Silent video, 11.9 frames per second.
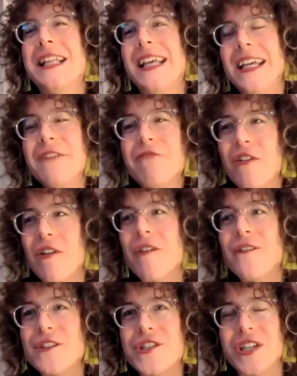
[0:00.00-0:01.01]
in Roanoke,
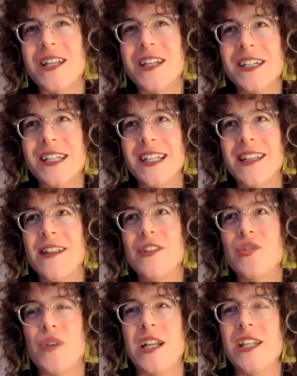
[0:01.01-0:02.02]
Virginia in the
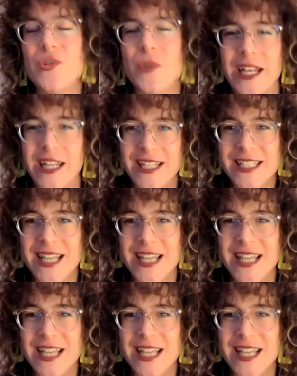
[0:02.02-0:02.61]
2020s.